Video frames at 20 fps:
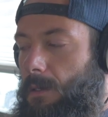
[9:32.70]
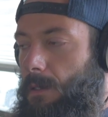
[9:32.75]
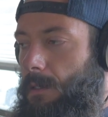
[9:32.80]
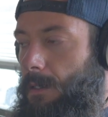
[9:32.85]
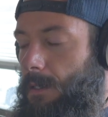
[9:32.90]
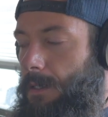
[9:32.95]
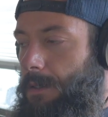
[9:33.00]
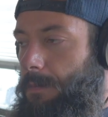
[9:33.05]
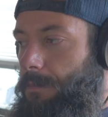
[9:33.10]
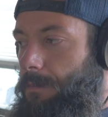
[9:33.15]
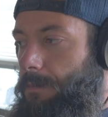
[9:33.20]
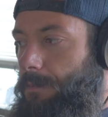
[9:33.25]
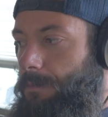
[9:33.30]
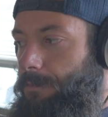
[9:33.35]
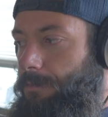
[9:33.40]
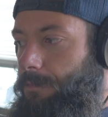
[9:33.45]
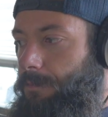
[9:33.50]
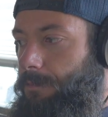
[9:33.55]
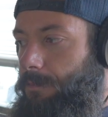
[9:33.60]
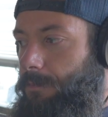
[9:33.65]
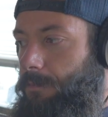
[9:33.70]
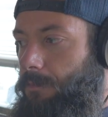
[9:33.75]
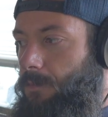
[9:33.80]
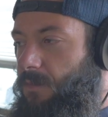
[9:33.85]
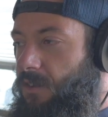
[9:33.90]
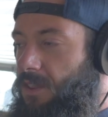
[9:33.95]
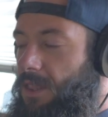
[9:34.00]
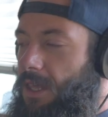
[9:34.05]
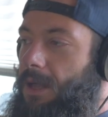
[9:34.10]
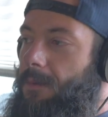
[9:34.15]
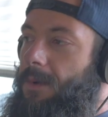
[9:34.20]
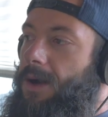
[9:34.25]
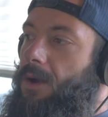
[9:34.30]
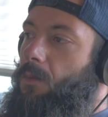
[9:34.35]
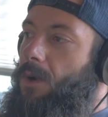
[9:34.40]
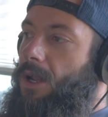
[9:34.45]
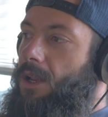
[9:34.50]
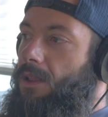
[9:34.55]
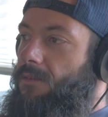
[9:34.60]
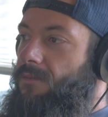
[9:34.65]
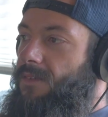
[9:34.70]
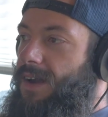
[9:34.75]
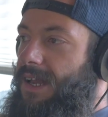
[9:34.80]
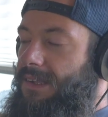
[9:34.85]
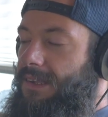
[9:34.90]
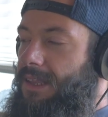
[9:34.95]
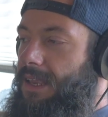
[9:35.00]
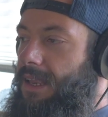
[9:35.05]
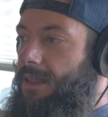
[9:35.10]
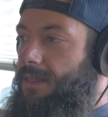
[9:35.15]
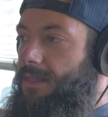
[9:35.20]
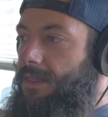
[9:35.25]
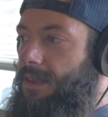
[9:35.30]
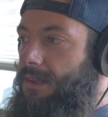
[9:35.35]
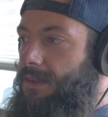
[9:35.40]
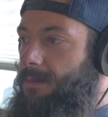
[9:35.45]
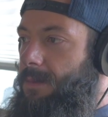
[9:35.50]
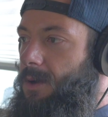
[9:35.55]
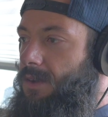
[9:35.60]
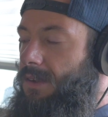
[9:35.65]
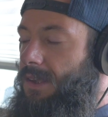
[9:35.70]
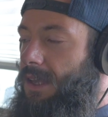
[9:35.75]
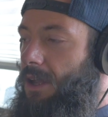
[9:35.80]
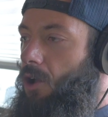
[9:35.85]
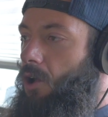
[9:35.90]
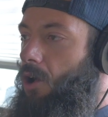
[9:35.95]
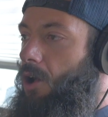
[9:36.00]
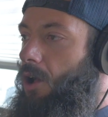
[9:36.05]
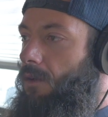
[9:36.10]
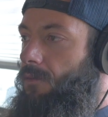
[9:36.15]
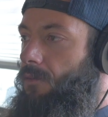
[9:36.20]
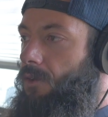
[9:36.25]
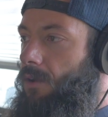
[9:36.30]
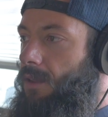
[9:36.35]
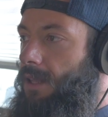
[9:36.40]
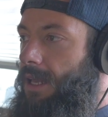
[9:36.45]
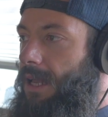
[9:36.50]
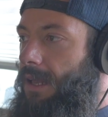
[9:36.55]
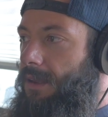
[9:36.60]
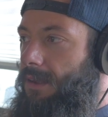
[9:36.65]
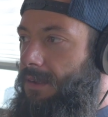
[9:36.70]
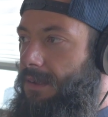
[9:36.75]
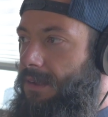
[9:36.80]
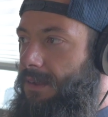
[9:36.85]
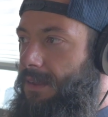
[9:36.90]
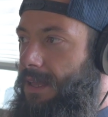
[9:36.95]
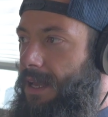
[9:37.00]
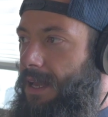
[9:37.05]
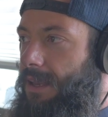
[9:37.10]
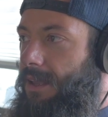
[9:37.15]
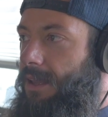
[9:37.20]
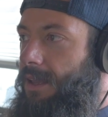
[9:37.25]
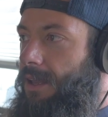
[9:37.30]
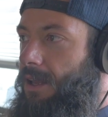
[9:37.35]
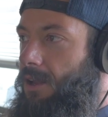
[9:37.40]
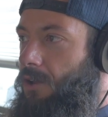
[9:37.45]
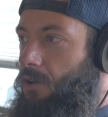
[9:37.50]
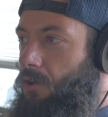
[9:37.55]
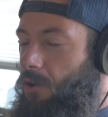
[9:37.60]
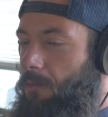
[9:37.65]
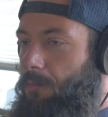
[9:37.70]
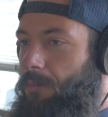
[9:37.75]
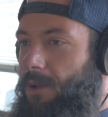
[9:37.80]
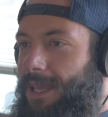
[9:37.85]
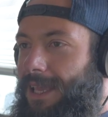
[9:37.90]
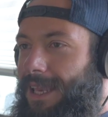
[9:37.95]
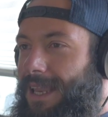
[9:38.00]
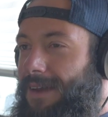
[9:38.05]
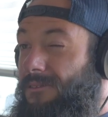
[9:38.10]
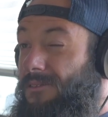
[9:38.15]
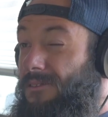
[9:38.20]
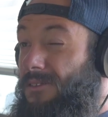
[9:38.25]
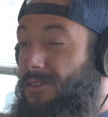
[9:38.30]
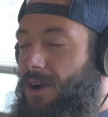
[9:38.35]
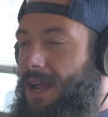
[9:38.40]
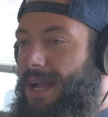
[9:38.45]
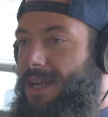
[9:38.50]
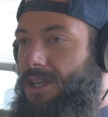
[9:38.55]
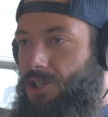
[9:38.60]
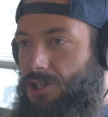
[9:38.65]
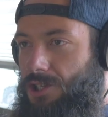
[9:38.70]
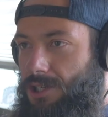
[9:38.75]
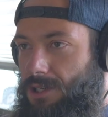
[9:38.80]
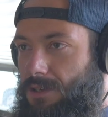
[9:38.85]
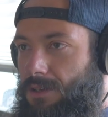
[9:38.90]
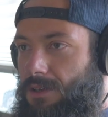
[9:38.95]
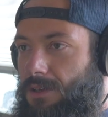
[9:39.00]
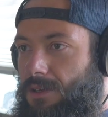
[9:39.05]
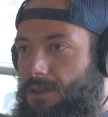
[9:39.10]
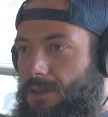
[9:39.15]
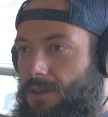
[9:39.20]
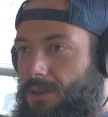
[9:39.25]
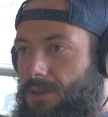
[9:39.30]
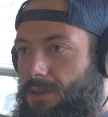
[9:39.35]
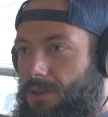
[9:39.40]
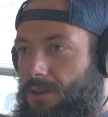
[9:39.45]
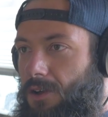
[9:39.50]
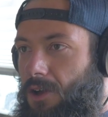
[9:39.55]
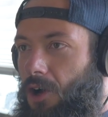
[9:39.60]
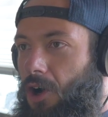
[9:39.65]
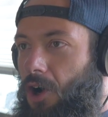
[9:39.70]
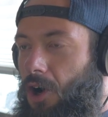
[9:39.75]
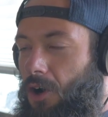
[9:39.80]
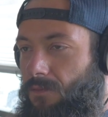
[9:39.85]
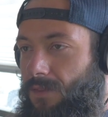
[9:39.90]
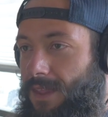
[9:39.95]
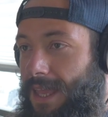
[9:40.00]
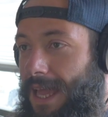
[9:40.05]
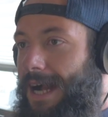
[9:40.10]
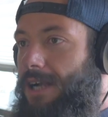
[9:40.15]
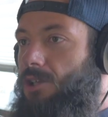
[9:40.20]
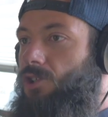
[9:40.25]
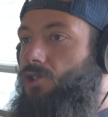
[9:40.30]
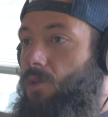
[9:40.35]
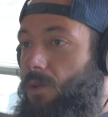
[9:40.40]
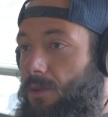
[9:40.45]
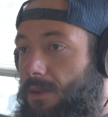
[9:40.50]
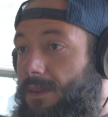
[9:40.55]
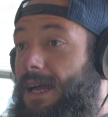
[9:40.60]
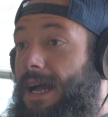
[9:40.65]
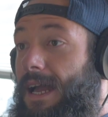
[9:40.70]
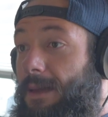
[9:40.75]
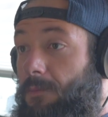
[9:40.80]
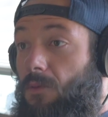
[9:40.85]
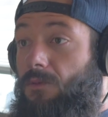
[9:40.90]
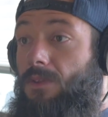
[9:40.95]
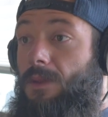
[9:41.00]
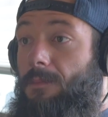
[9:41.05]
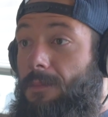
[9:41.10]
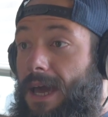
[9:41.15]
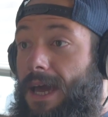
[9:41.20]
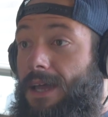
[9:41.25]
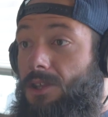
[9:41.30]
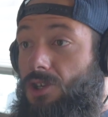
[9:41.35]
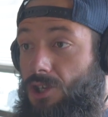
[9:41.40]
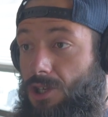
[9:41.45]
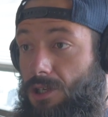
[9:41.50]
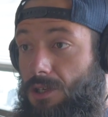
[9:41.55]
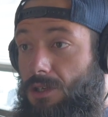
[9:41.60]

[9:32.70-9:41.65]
If you think about one of the fascinating things about, say, golf or tennis is that you're playing a fraction of the actual time of the match.